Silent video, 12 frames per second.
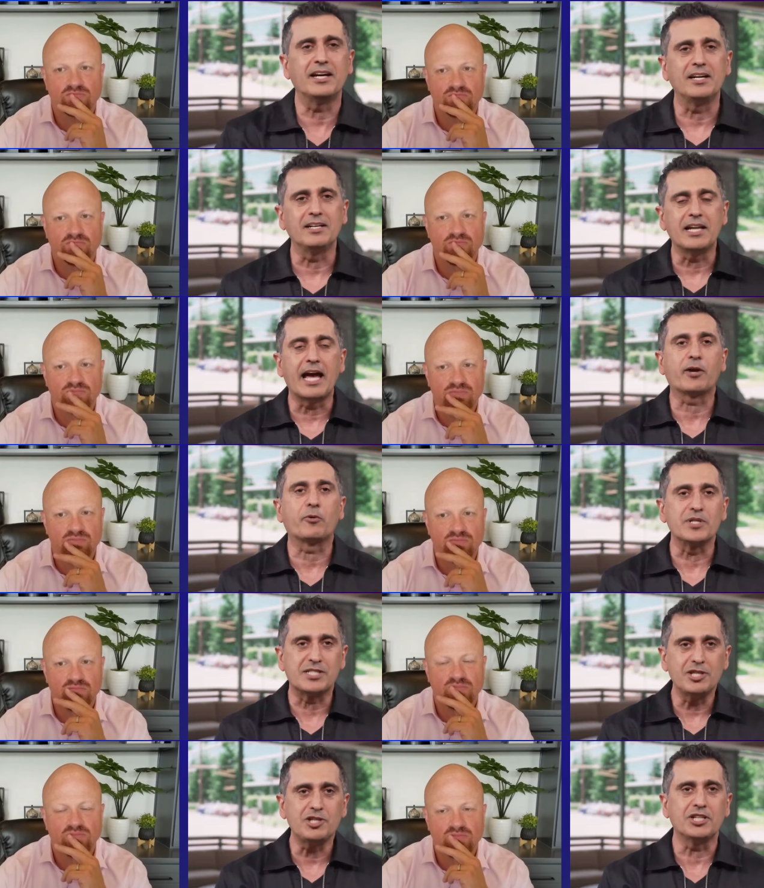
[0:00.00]
Speaker 1: an
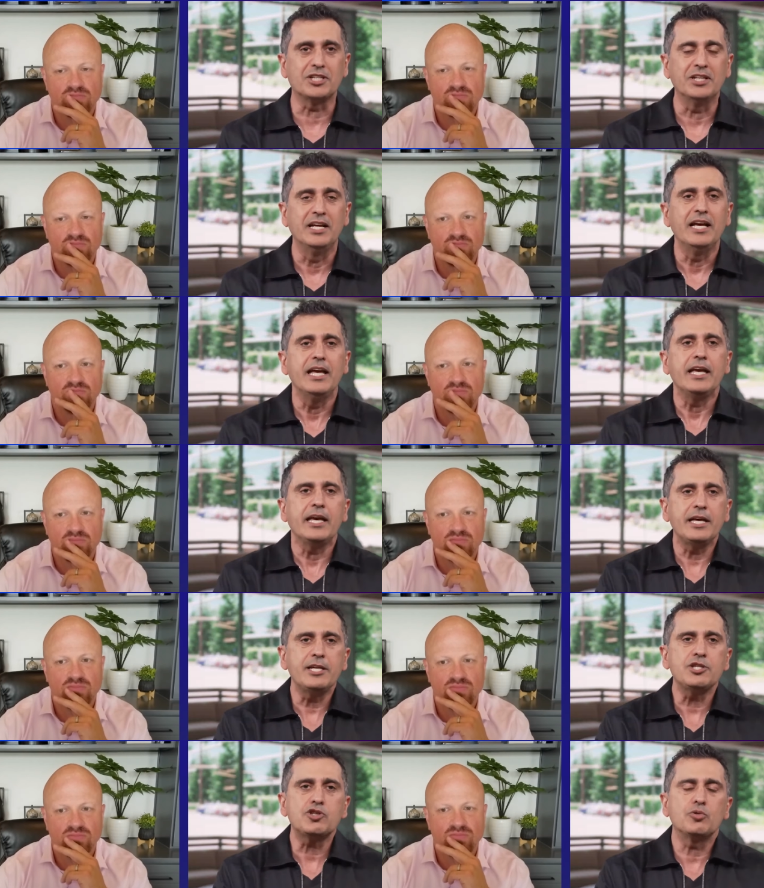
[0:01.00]
acquisition,
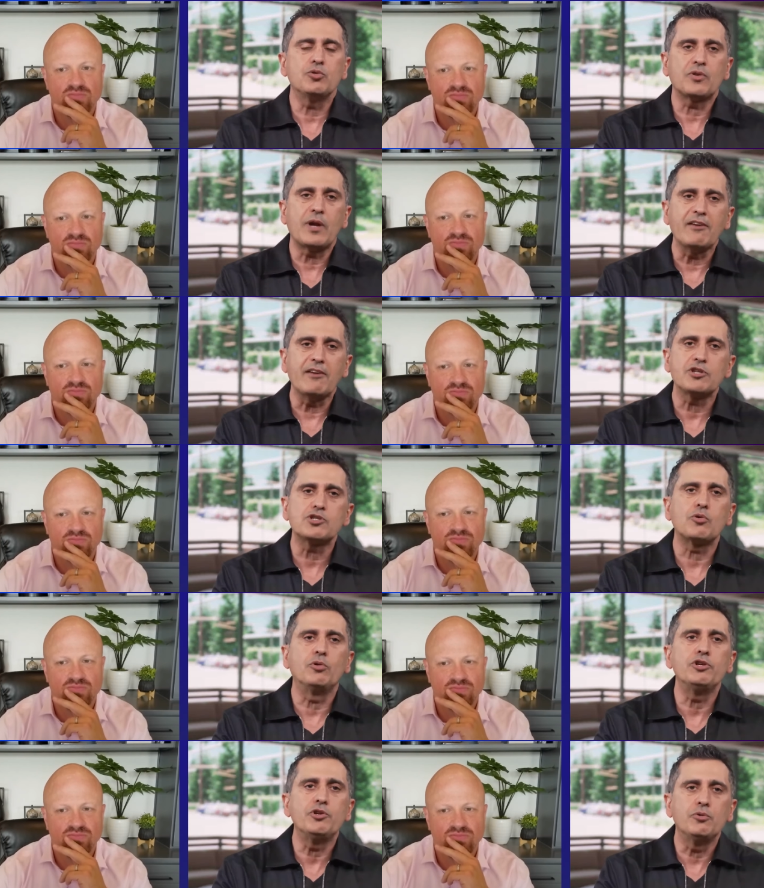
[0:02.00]
is to drive the
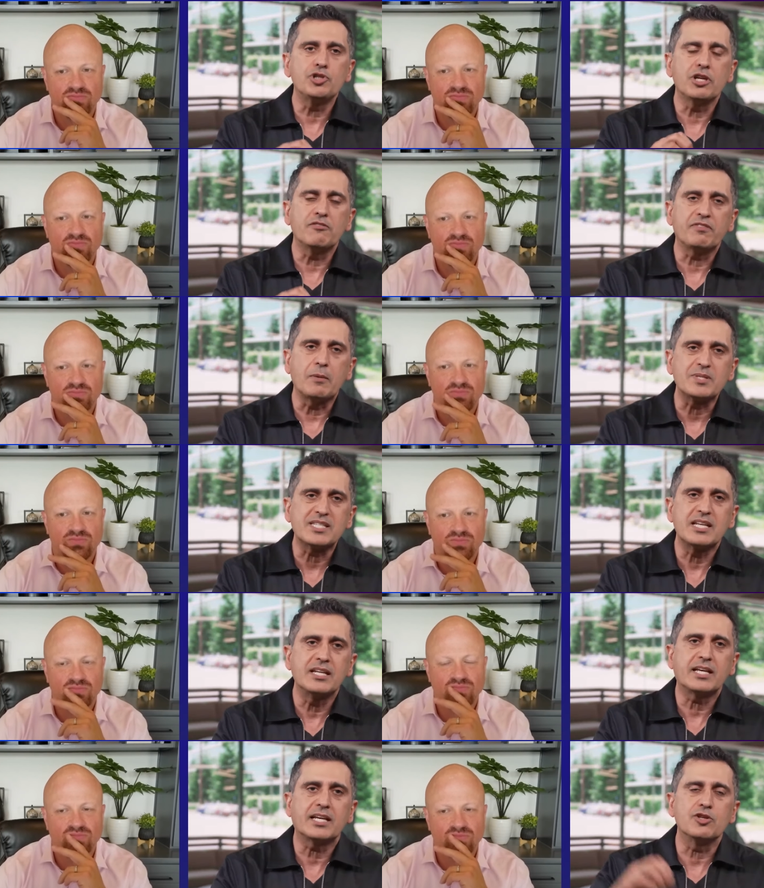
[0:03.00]
solution from
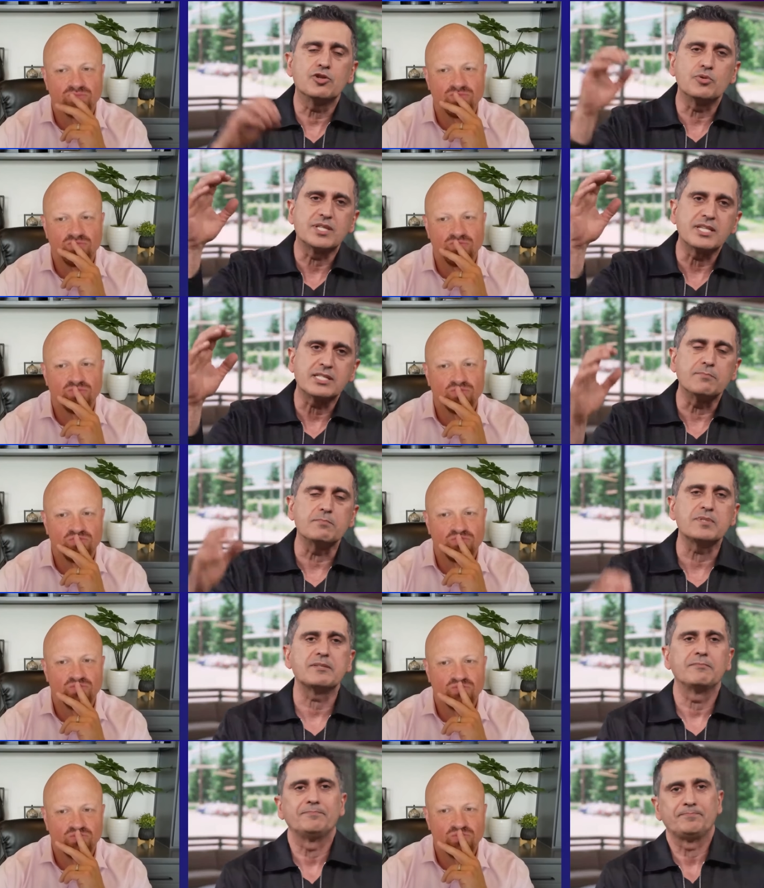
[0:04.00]
silicon to
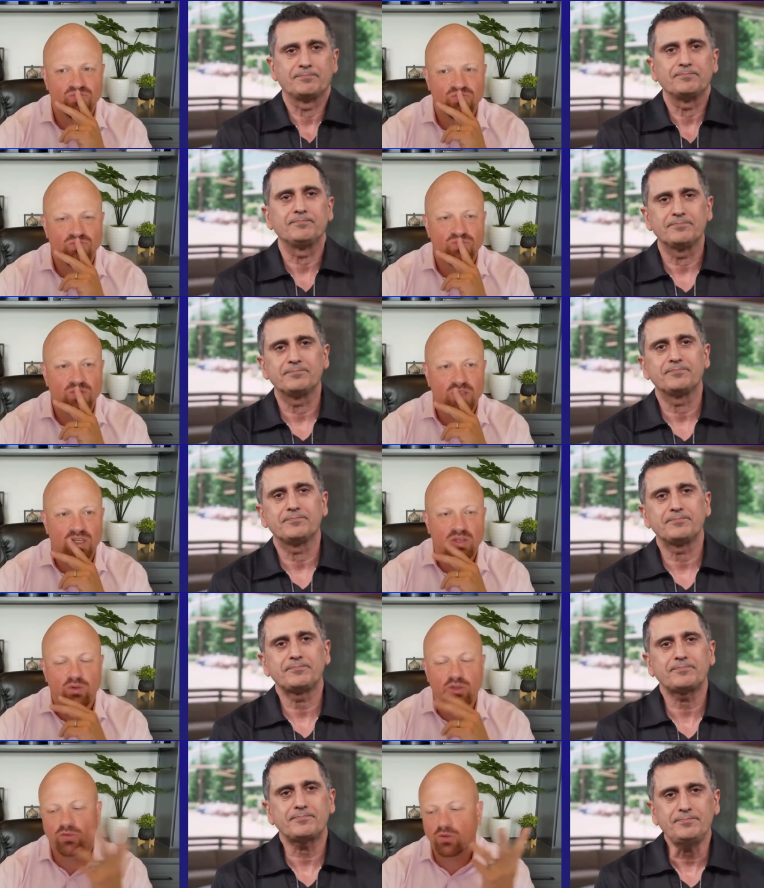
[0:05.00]
systems.
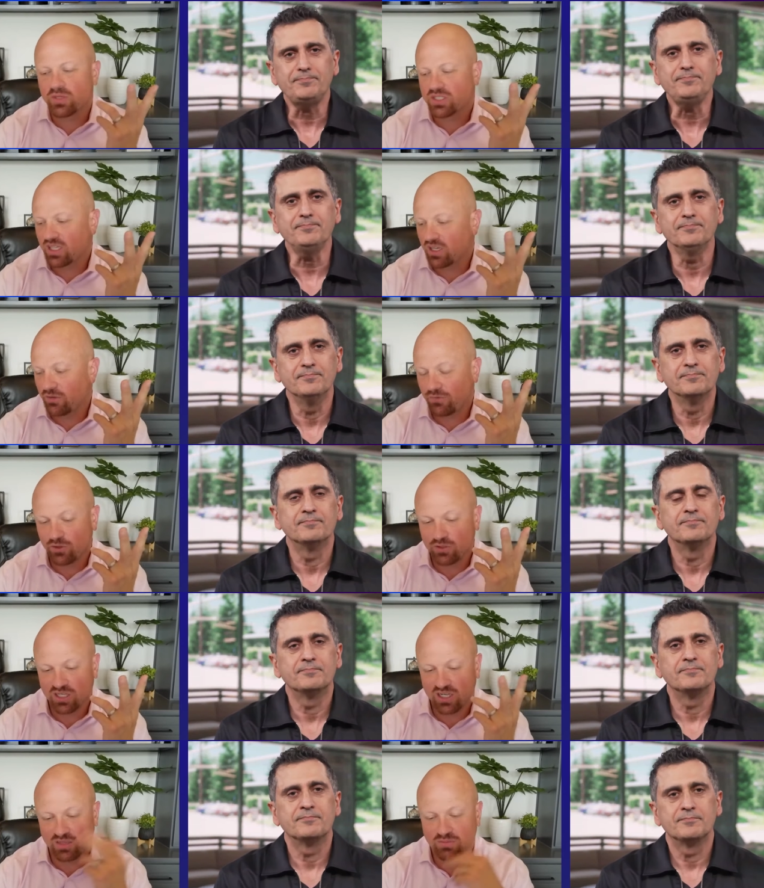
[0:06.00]
Speaker 2: Well, you've heard me say it a
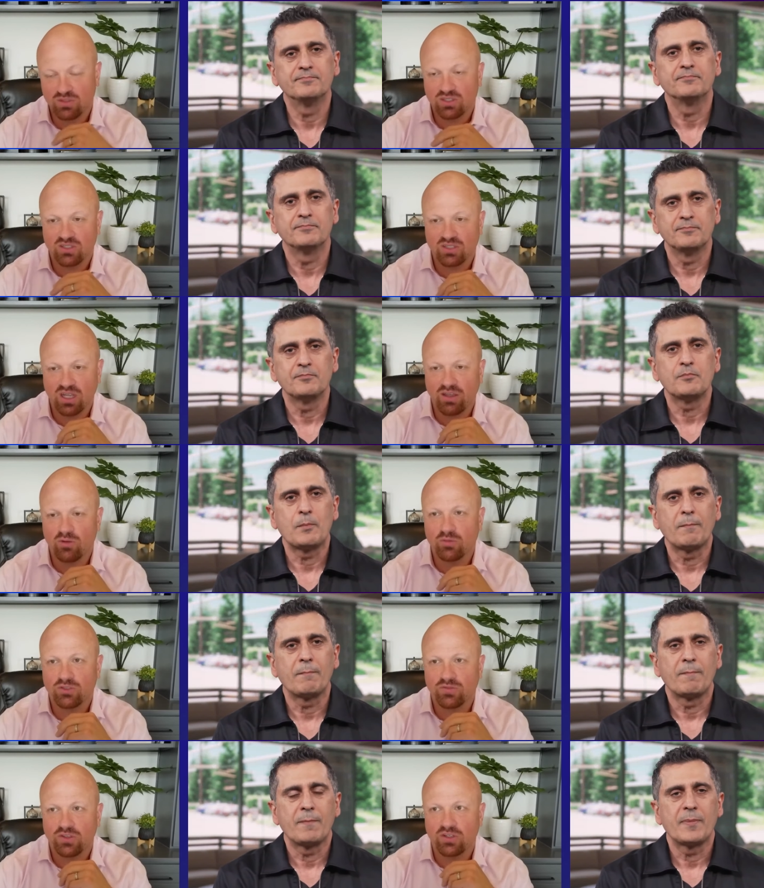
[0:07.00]
few times. I
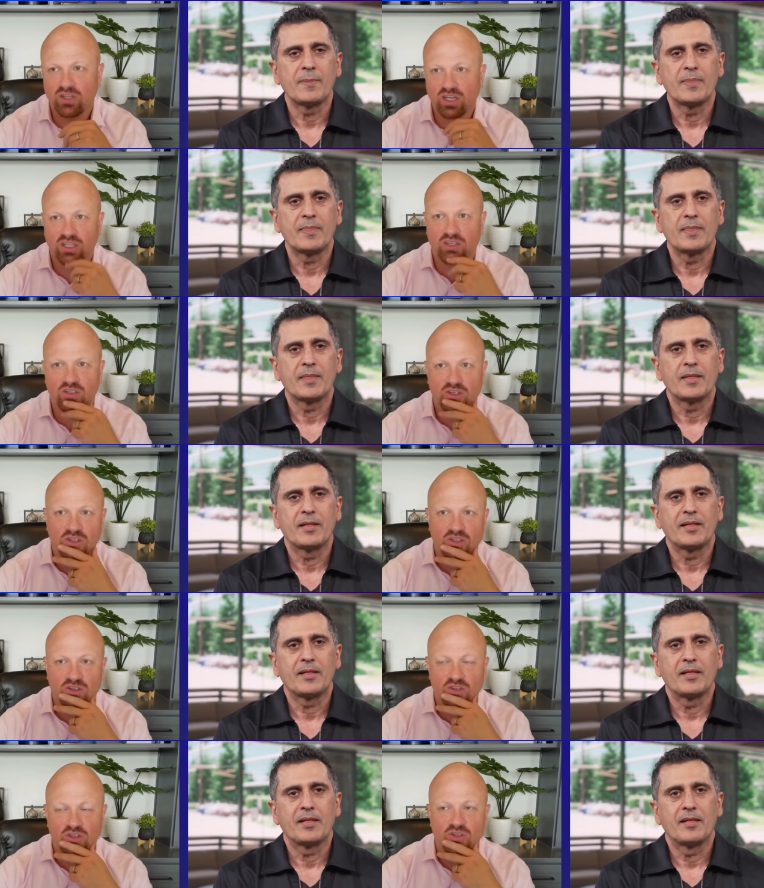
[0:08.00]
almost feel like
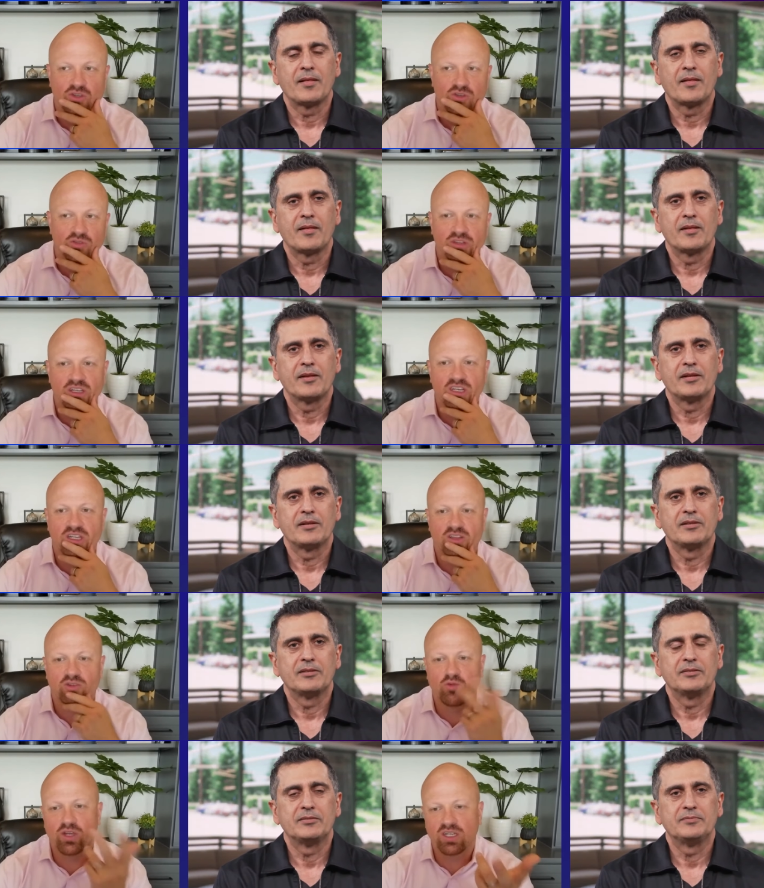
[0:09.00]
you're leading
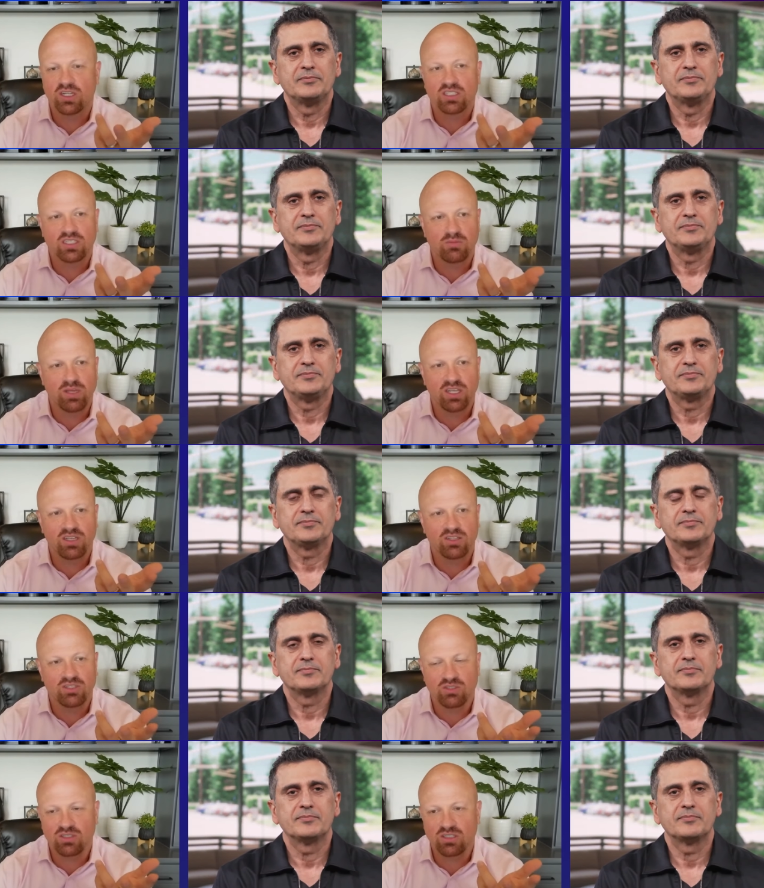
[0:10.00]
the witness and making
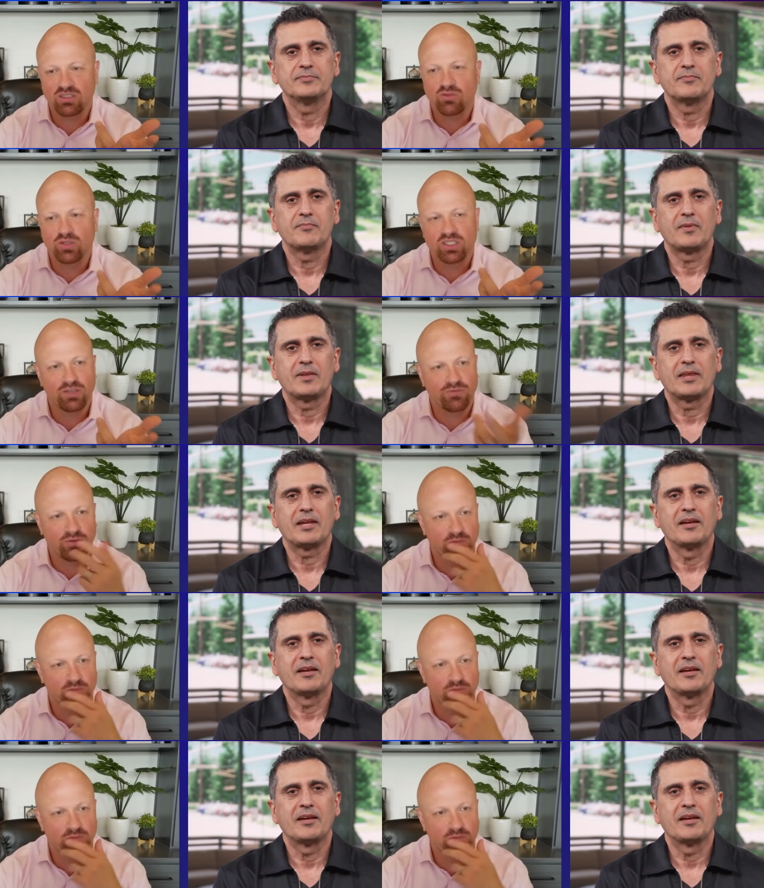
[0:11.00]
this too easy for